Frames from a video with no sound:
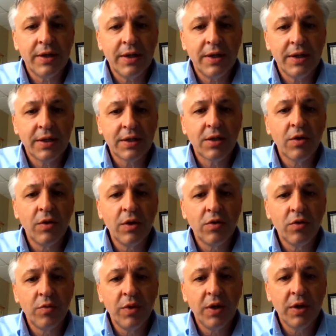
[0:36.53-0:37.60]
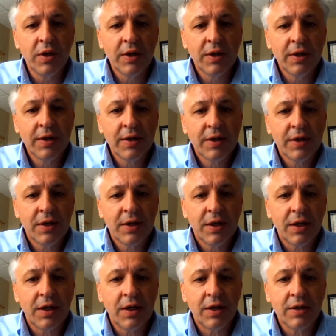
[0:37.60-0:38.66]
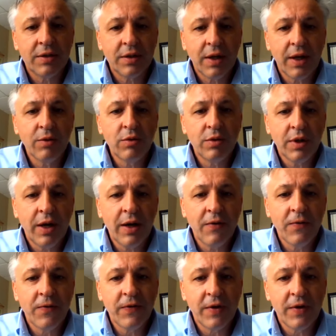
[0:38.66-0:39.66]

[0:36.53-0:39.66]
is going to be how